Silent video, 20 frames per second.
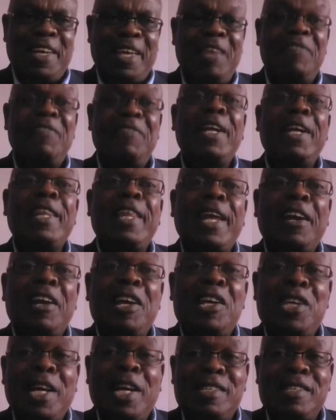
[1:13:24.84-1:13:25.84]
Even the
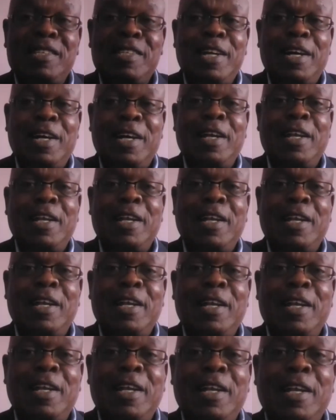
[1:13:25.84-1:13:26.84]
rangers and the
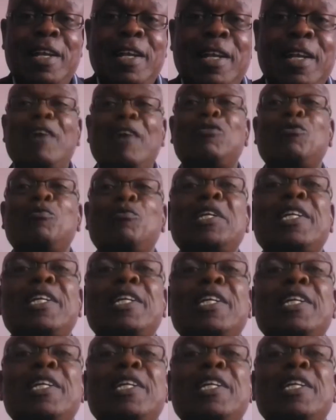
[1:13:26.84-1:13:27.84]
handlers have to be
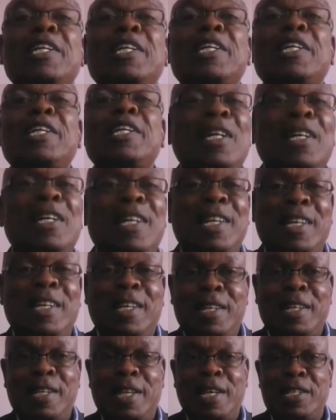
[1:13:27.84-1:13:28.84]
retrained constantly.
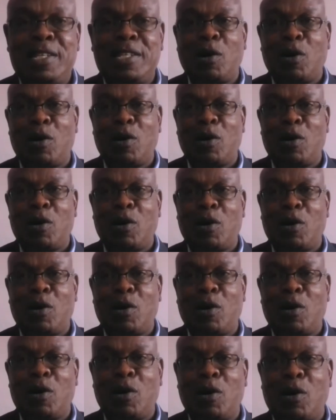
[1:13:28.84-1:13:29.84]
And that's the role of
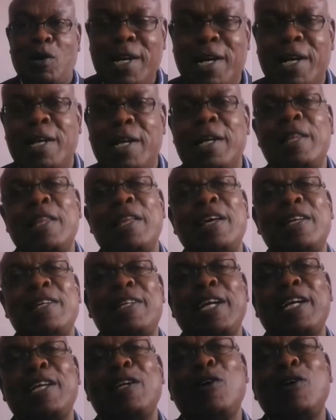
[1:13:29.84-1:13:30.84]
Mark and the
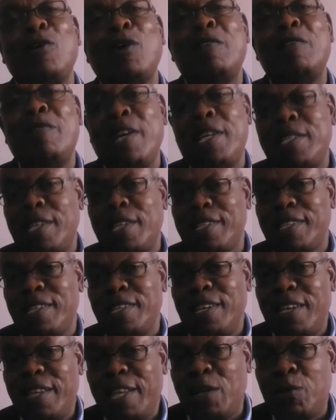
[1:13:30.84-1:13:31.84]
technical advisors
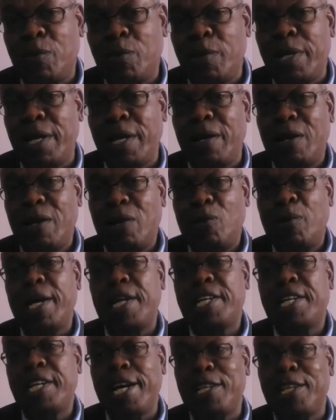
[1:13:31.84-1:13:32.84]
that we
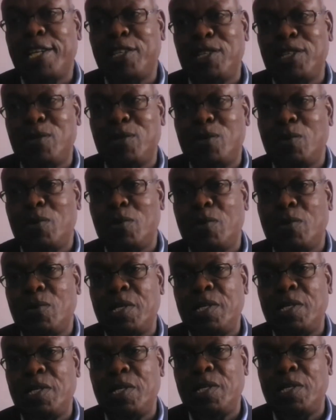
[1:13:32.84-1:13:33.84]
attach to
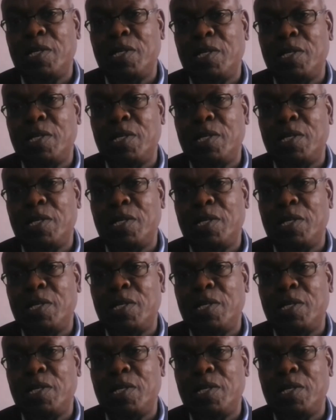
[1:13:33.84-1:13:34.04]
this.